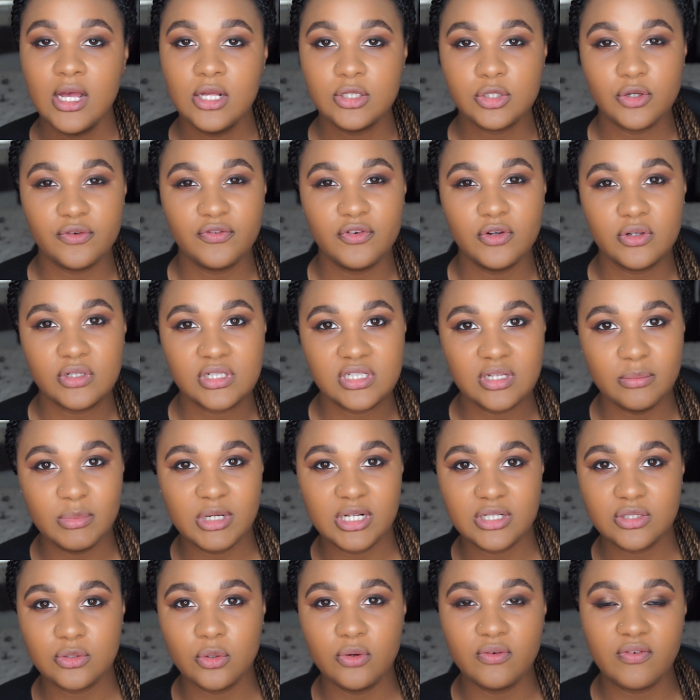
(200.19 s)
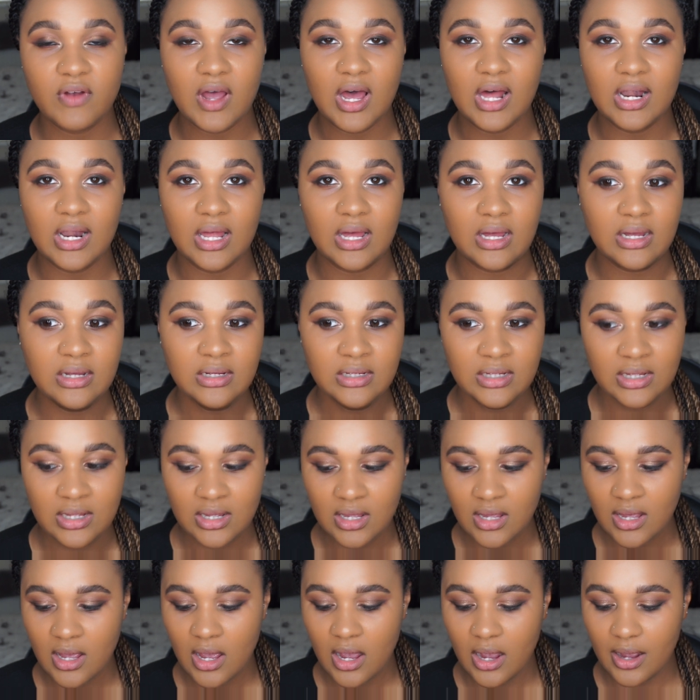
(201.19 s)
So if you're a similar sort of colour,
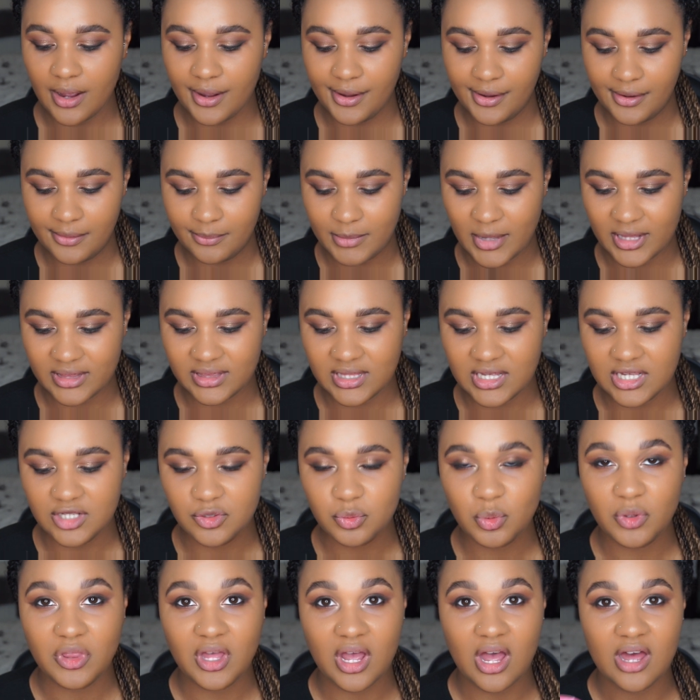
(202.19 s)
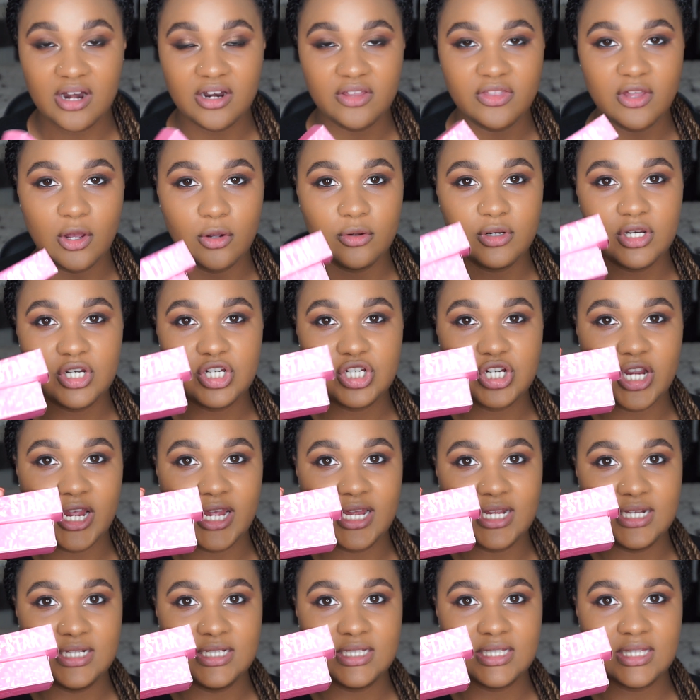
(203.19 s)
these were the only
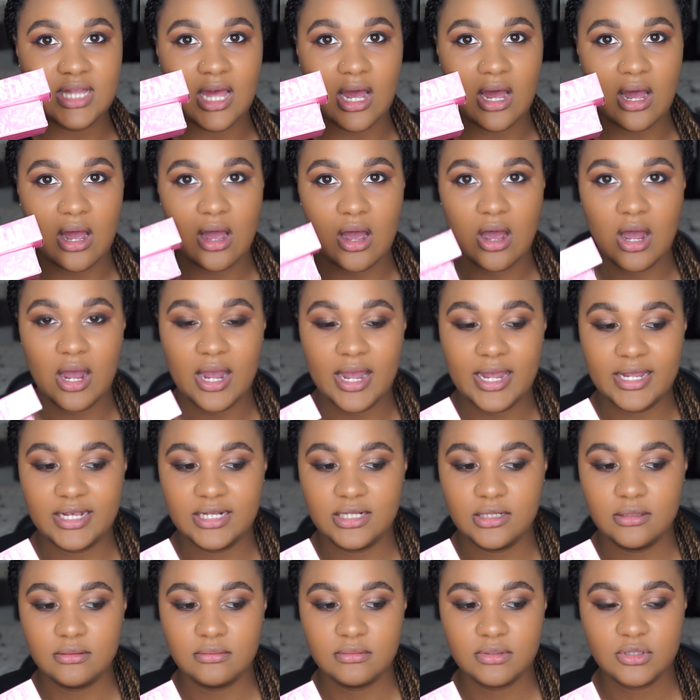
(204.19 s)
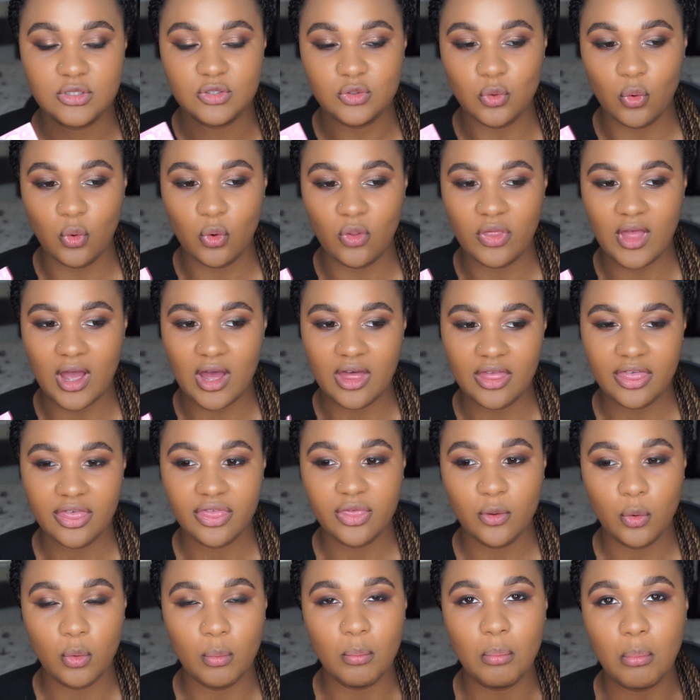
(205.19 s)
shades that I saw that I
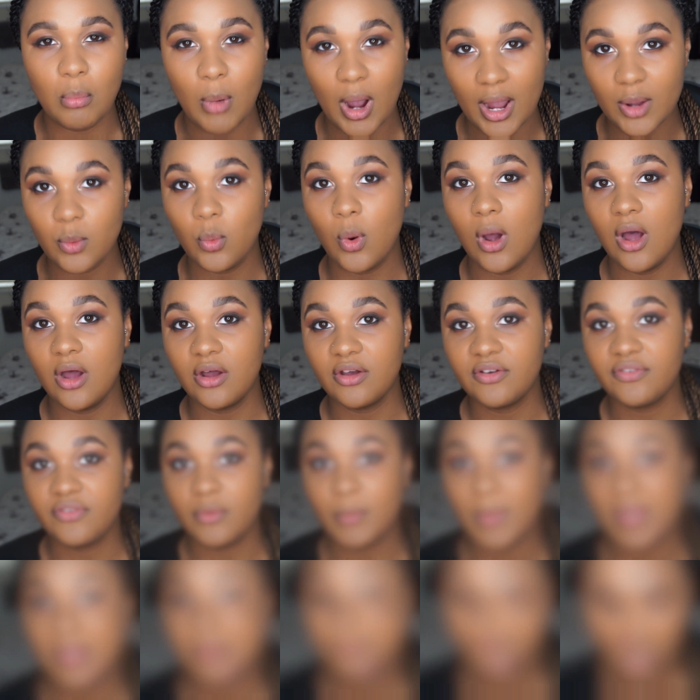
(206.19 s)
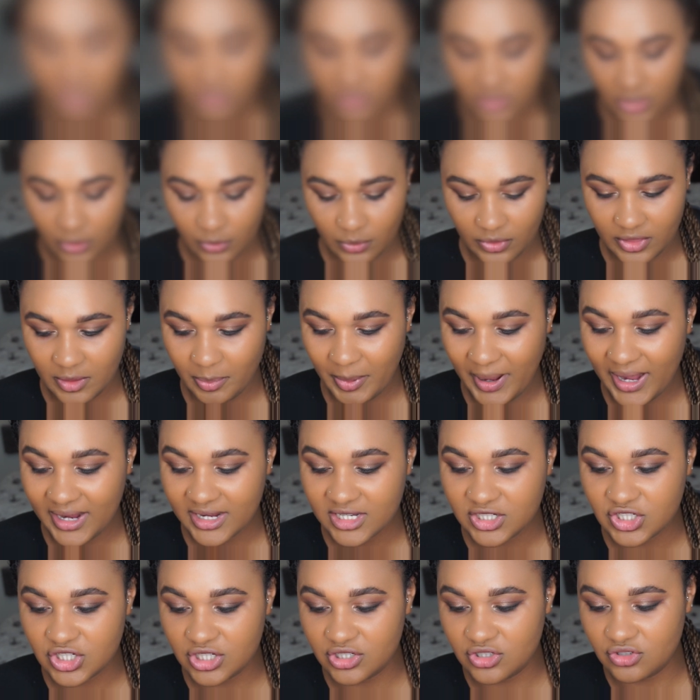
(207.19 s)
thought might work for me. So the
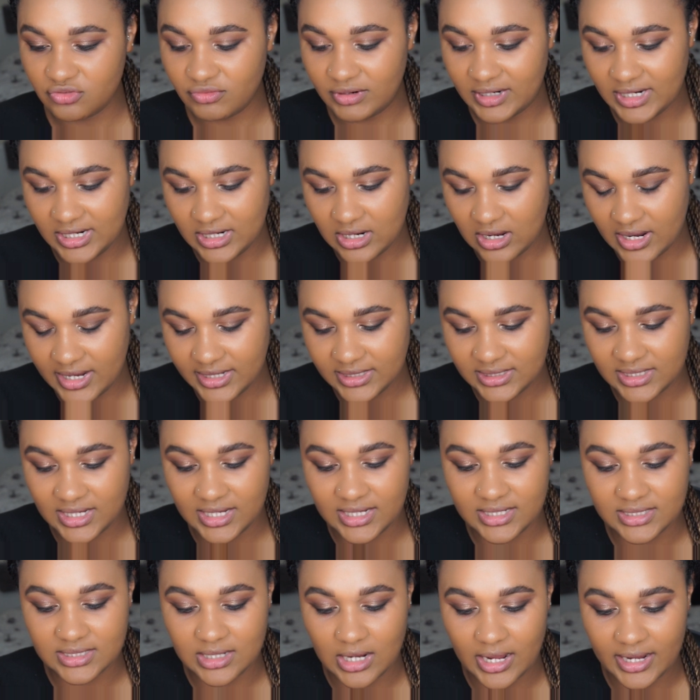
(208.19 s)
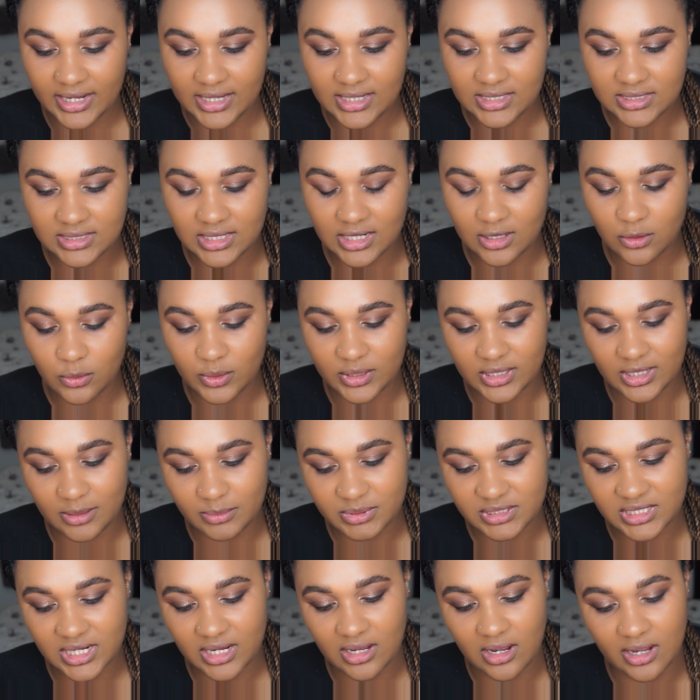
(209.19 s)
packaging's really nice. It is like his liquid
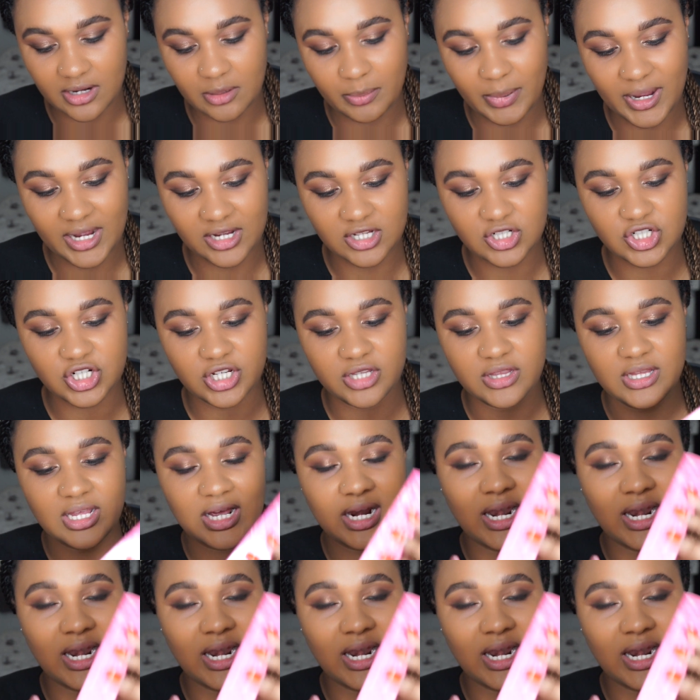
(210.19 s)
lipstick kind of packaging, the